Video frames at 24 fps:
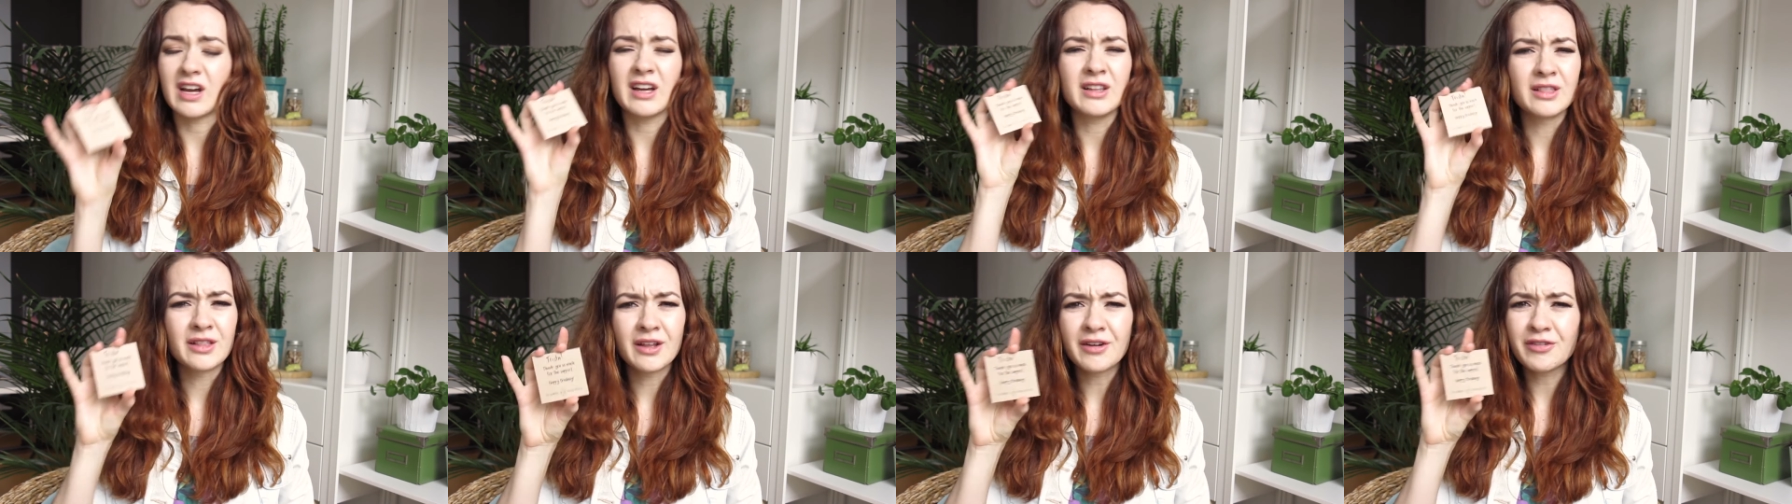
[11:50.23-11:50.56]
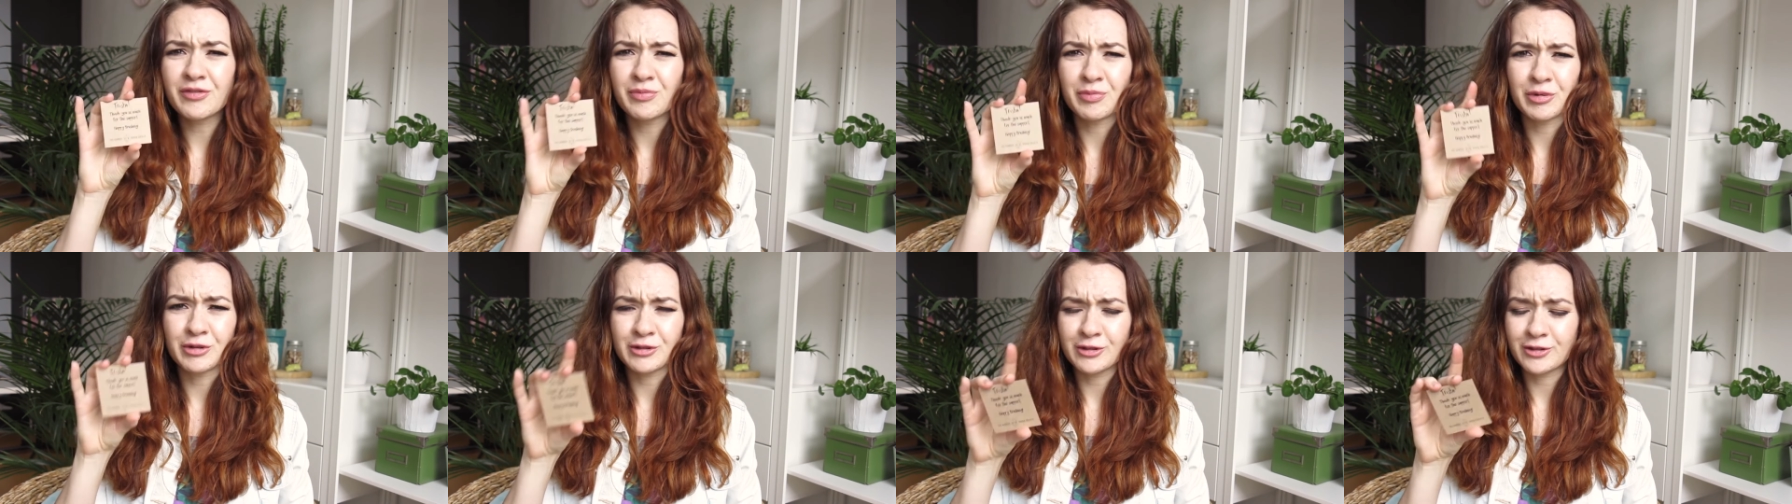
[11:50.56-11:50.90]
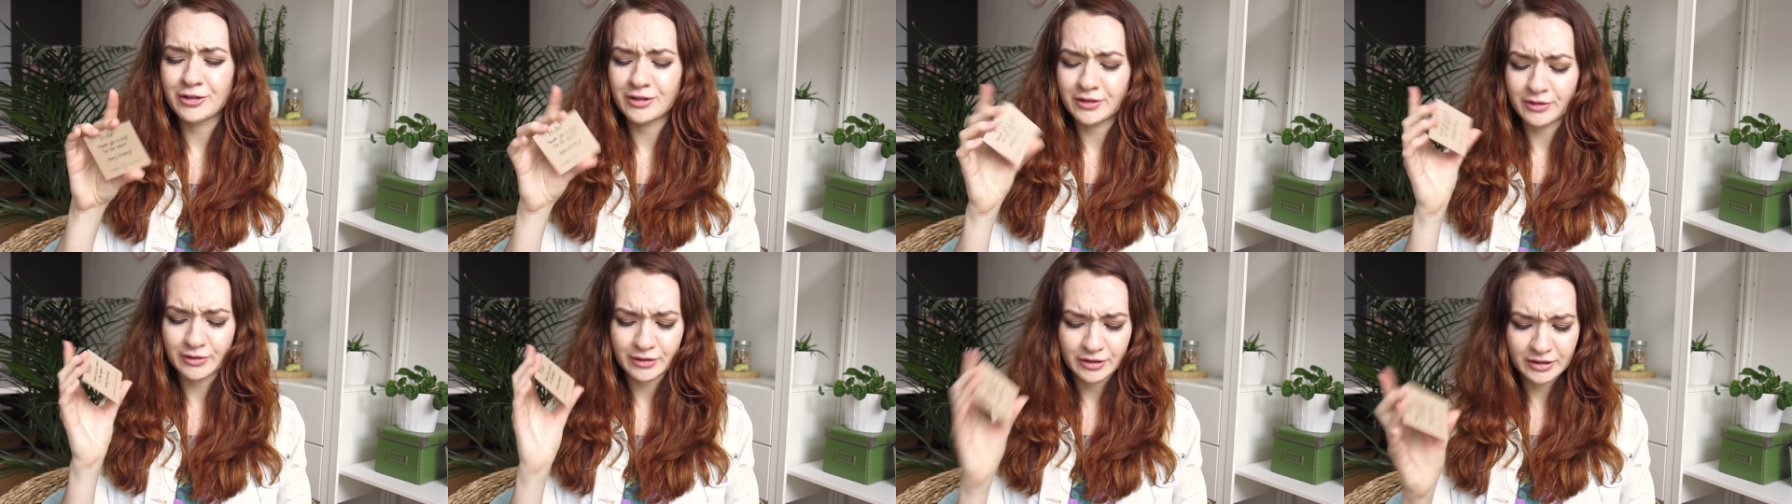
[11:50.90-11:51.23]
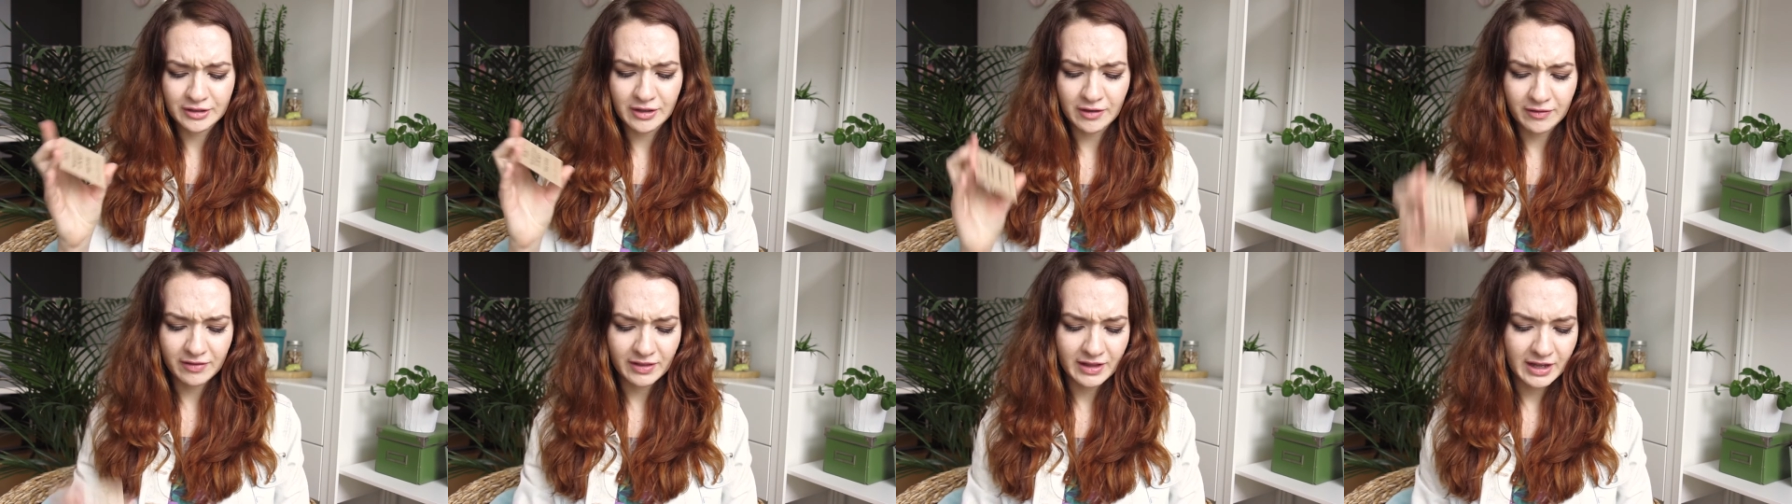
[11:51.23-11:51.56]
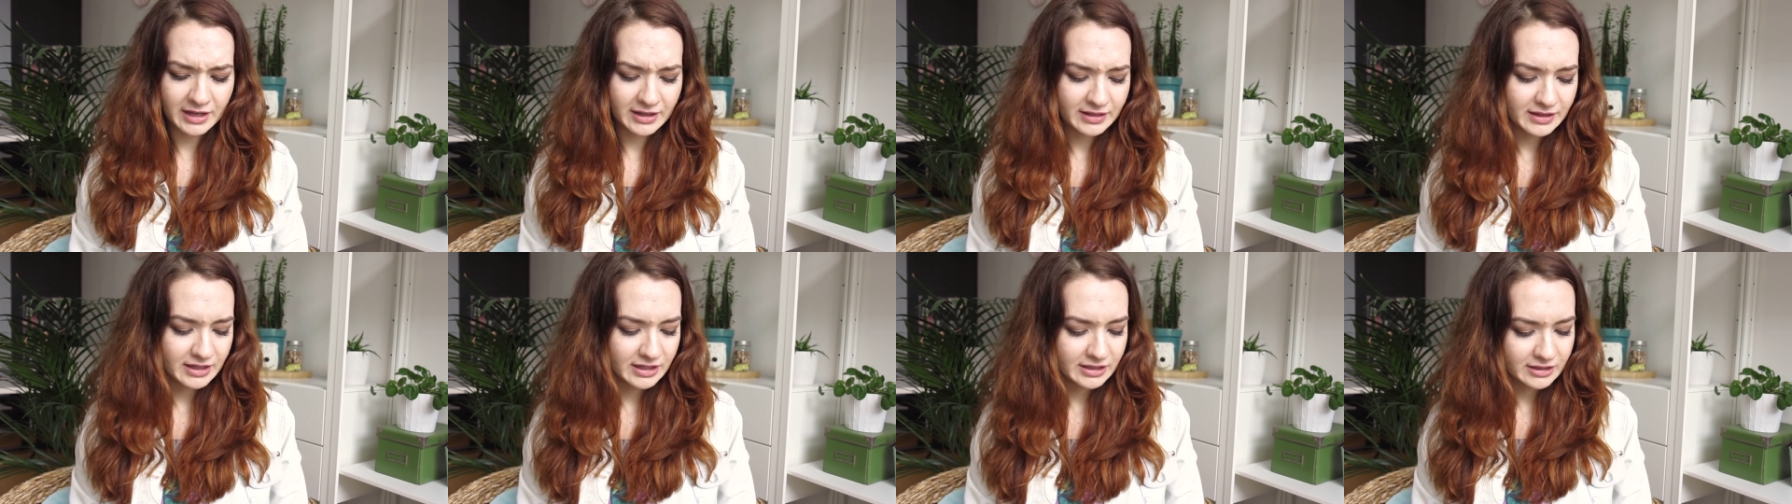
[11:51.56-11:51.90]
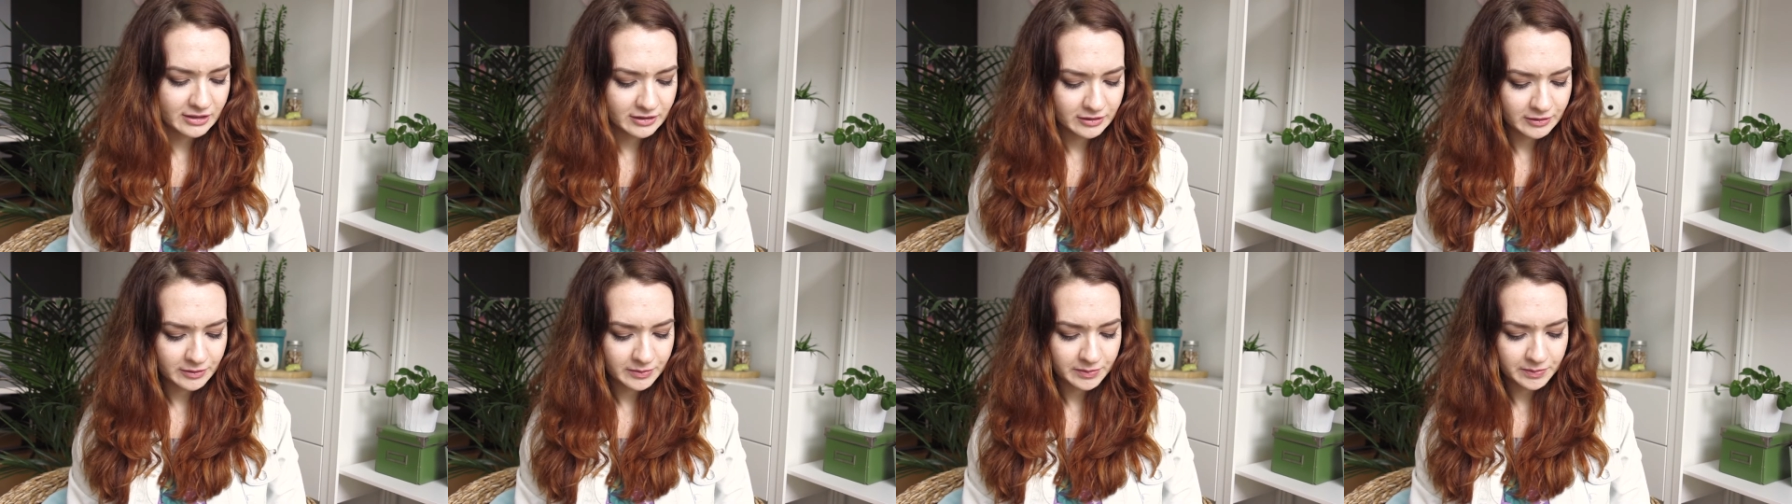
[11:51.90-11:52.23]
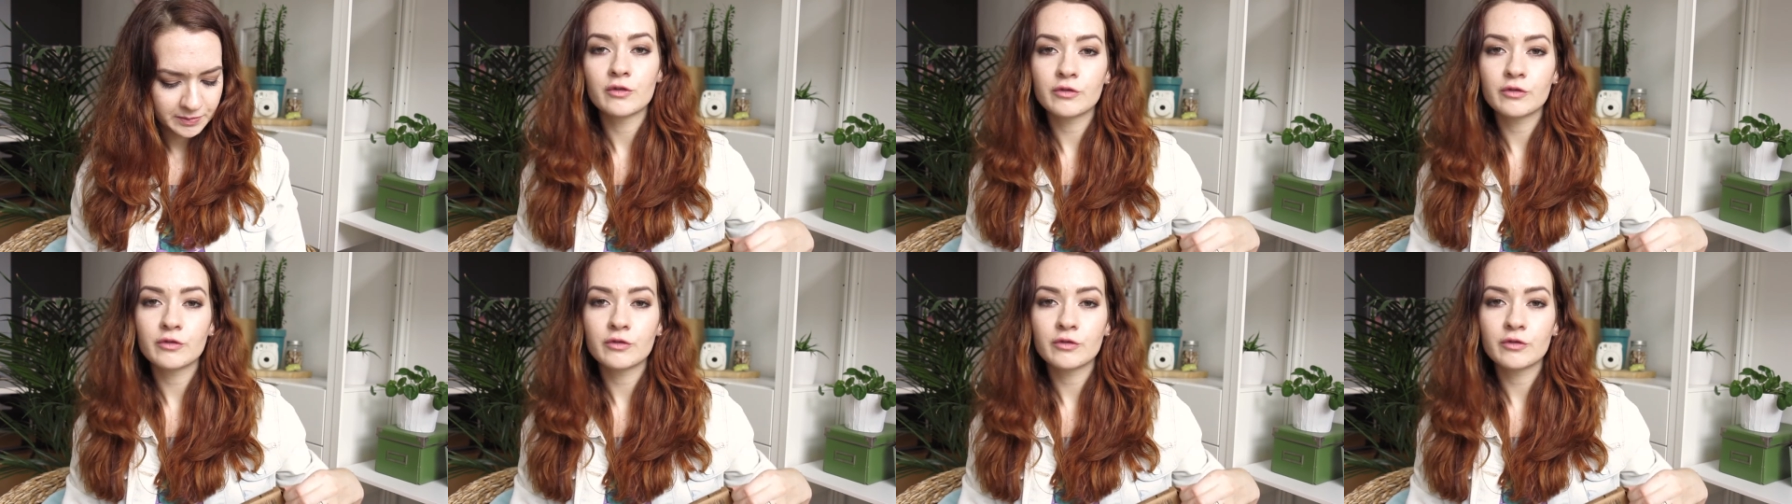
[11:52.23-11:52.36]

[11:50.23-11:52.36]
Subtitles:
I love personal stuff like this.